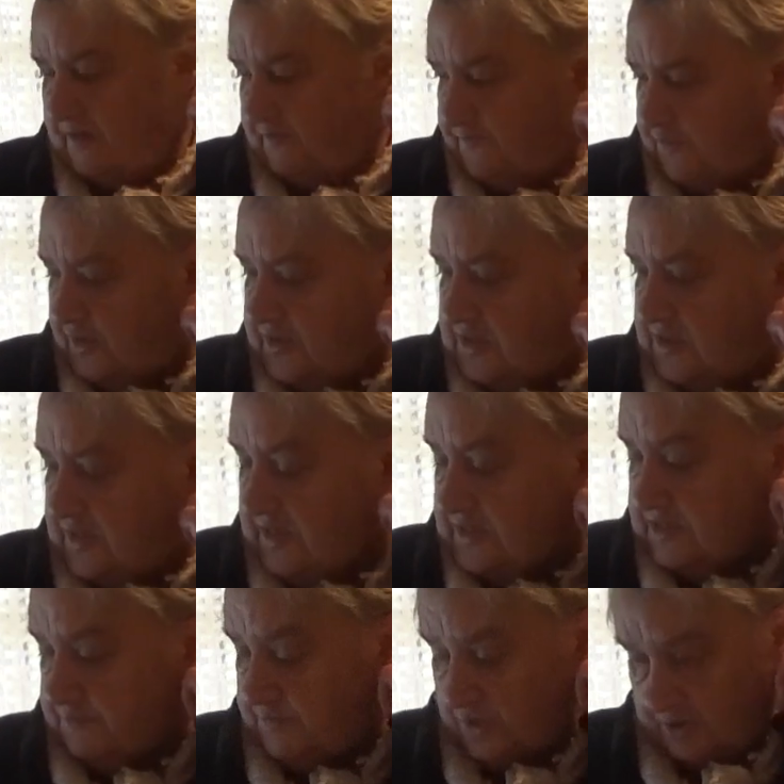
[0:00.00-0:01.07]
Free
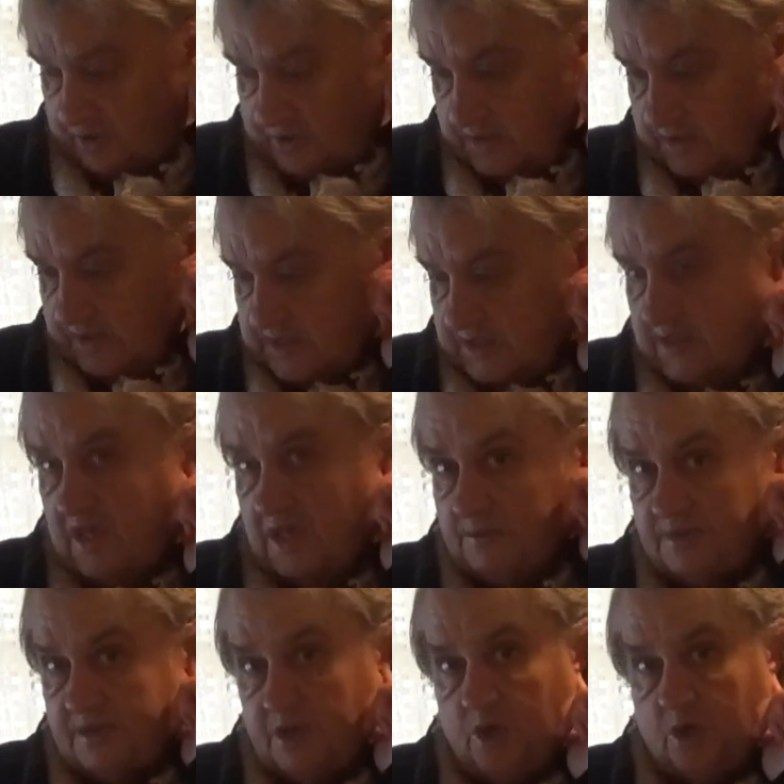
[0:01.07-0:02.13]
as a Bird, that's the
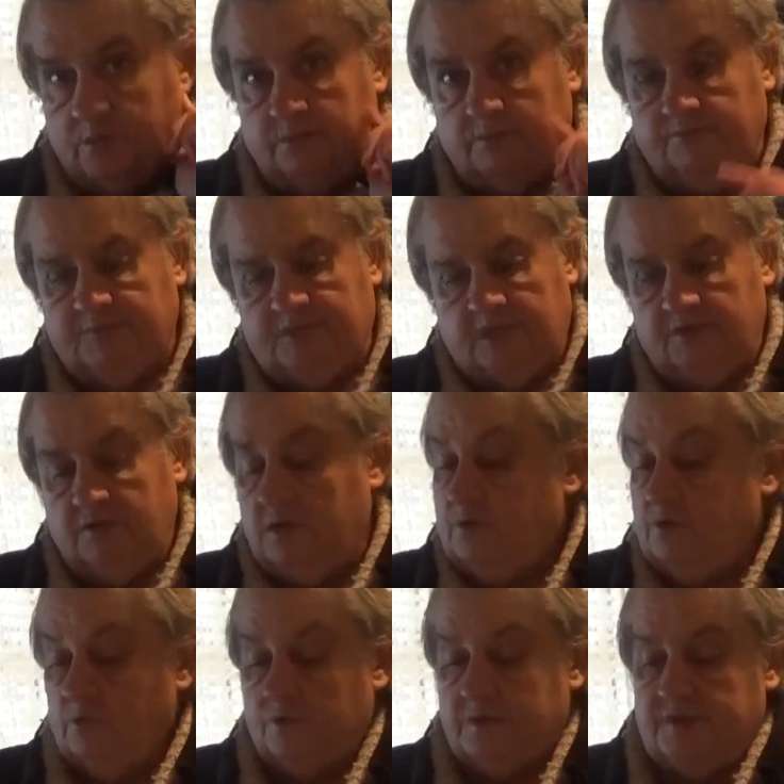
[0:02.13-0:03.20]
name of the album. So you
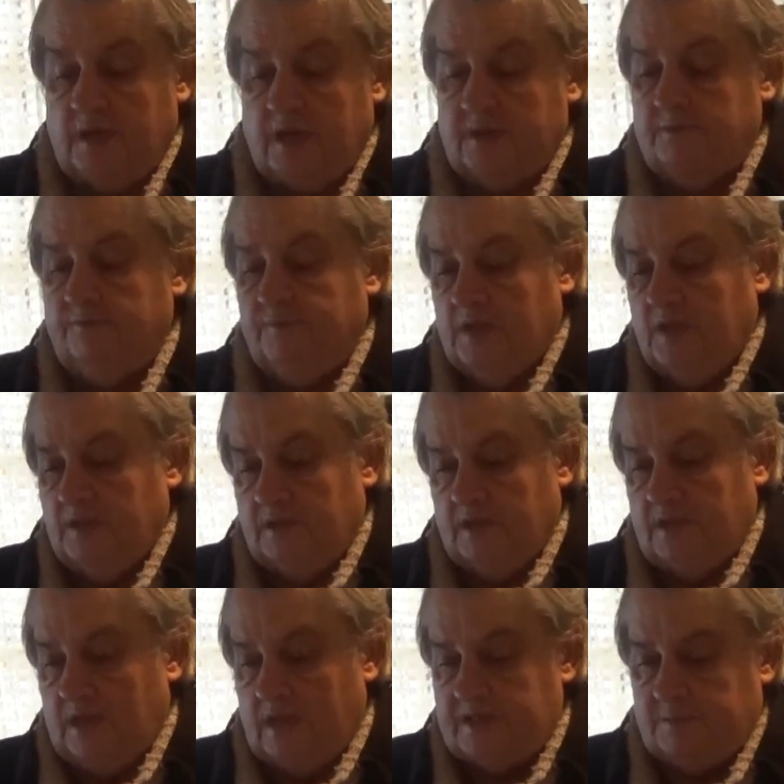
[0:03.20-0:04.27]
can order that.
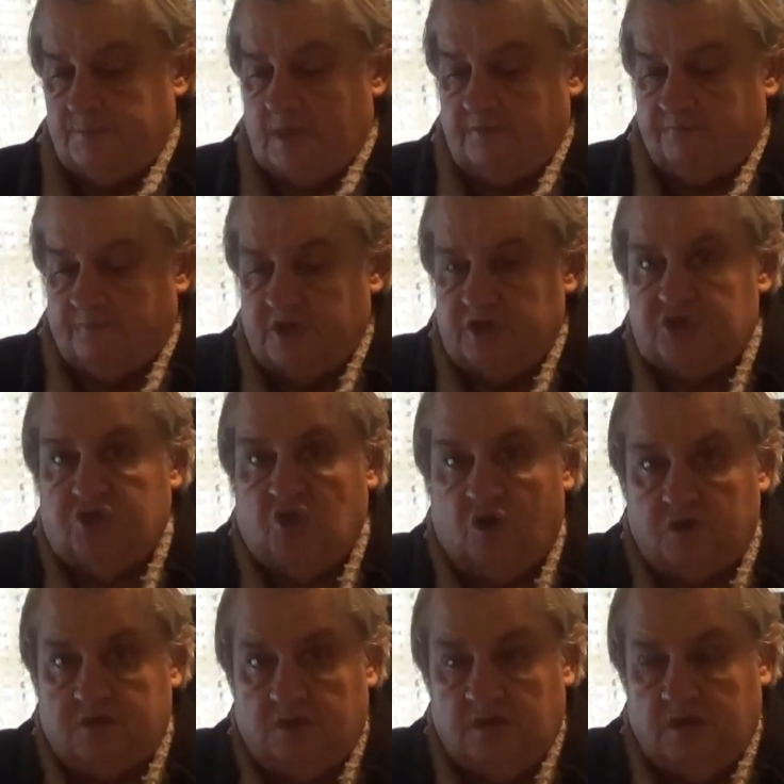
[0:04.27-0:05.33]
And that's been
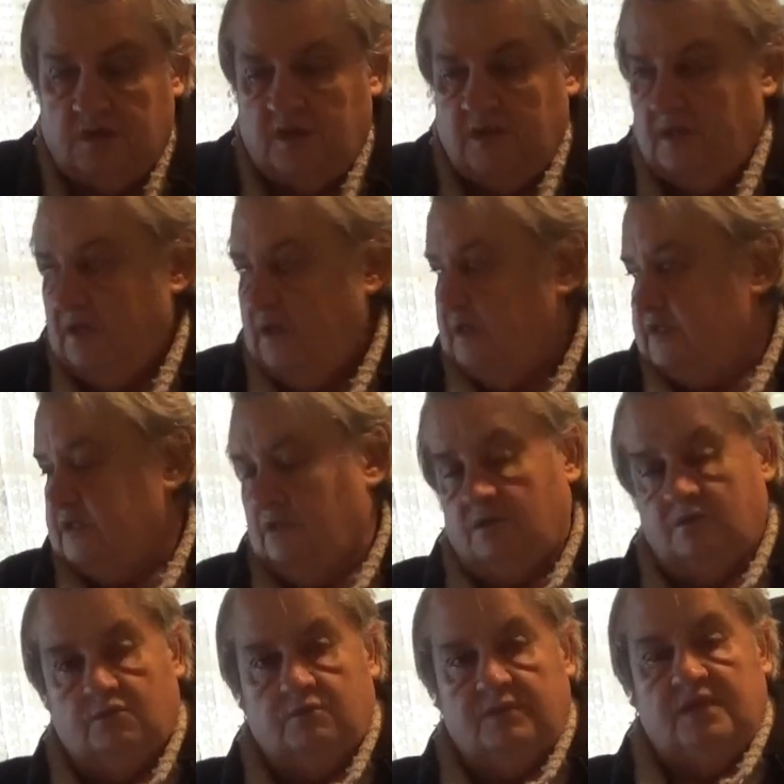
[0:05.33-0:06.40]
restocked.
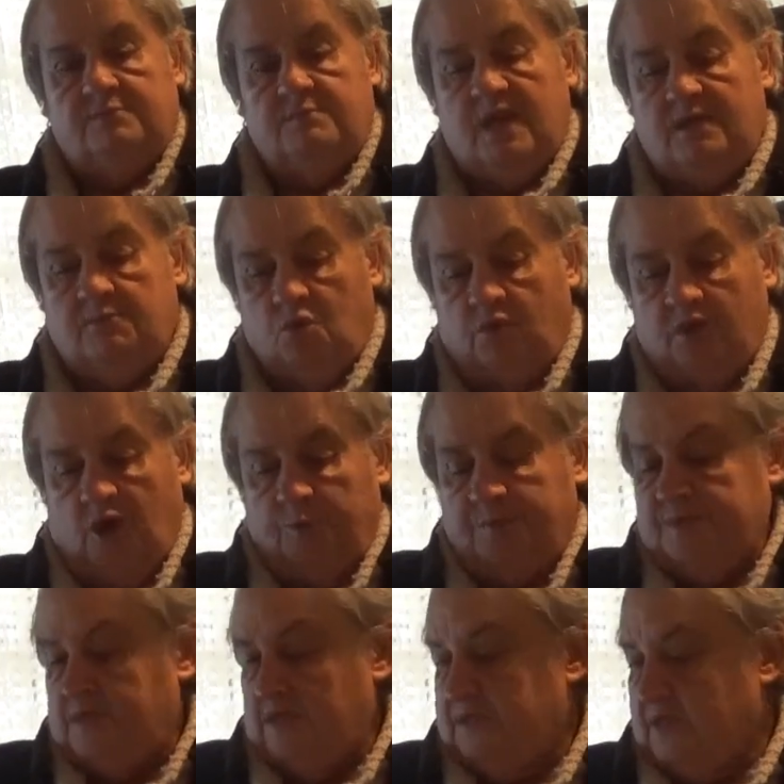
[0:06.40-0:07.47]
So there's many more
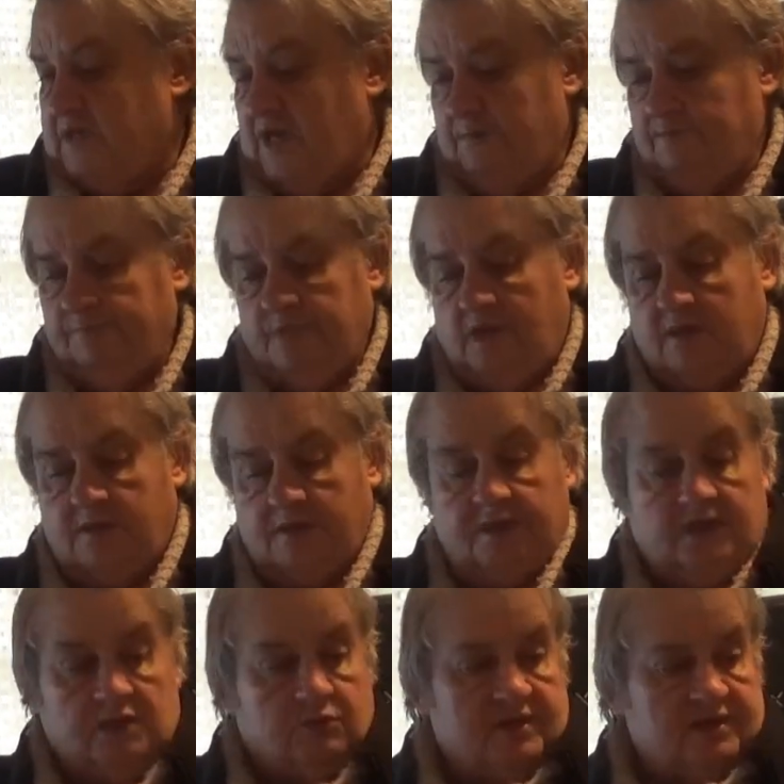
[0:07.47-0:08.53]
albums yet to come. I've got
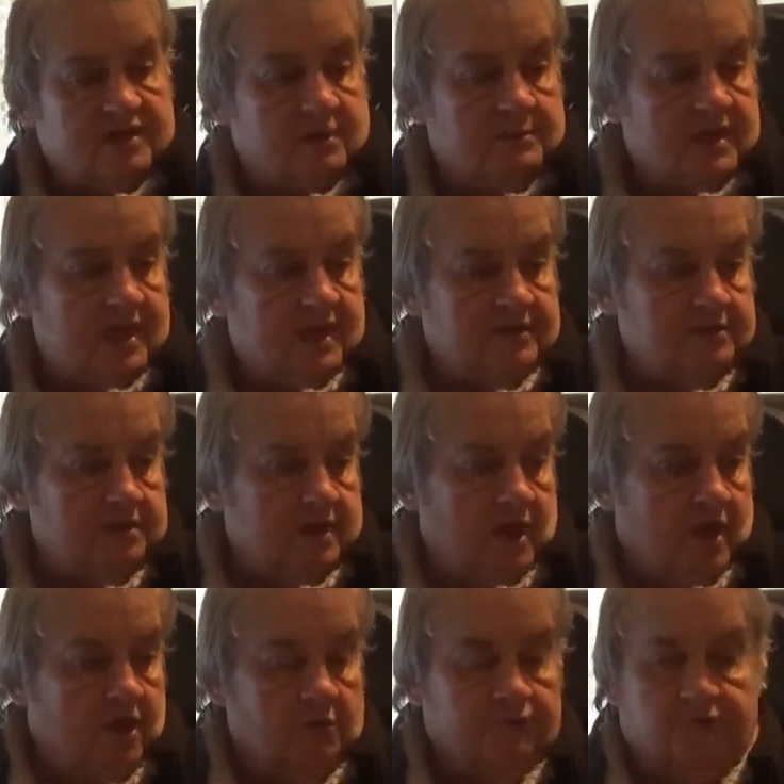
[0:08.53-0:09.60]
another one coming out
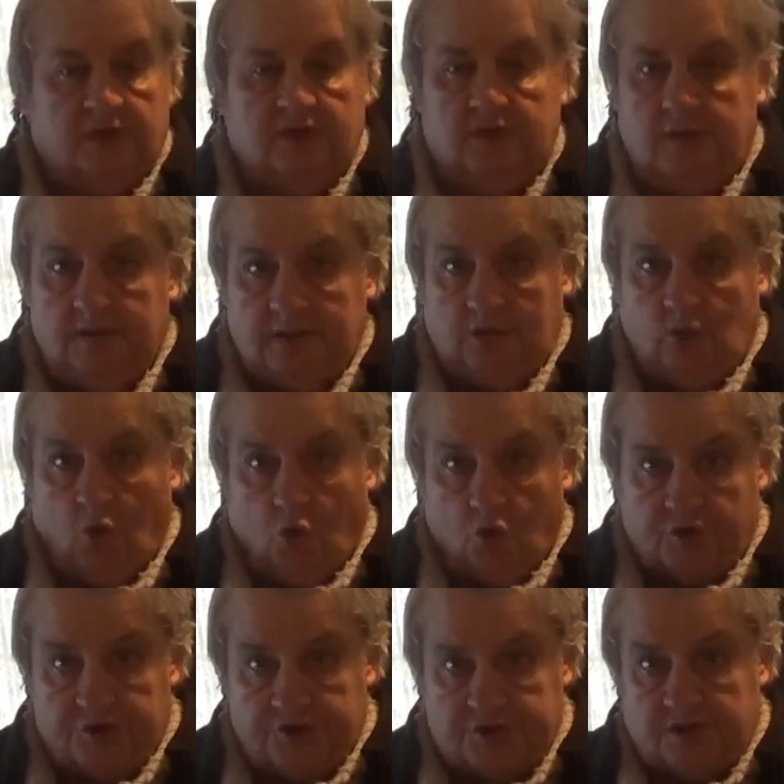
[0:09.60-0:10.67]
hopefully in
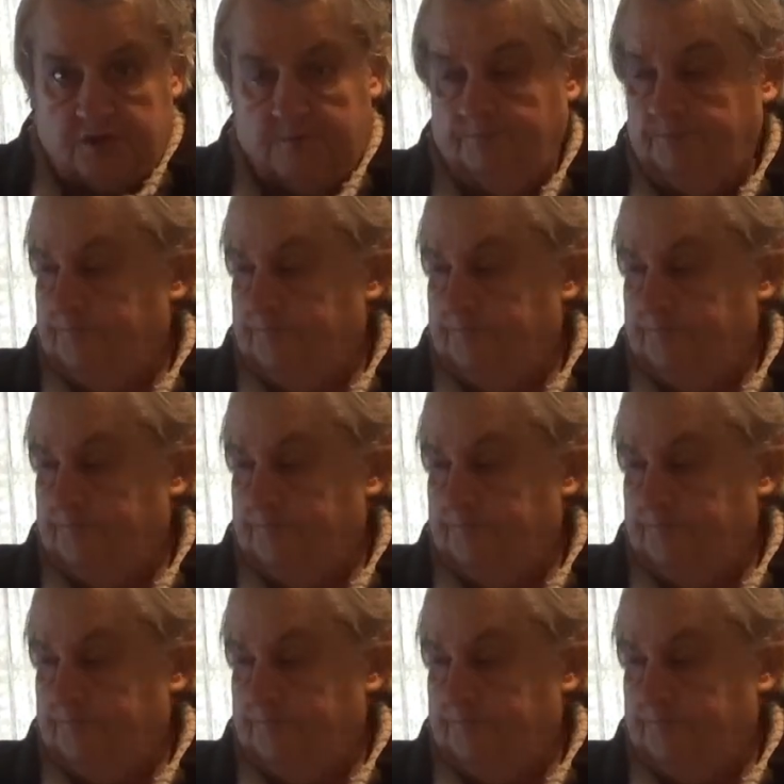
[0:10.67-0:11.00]
August.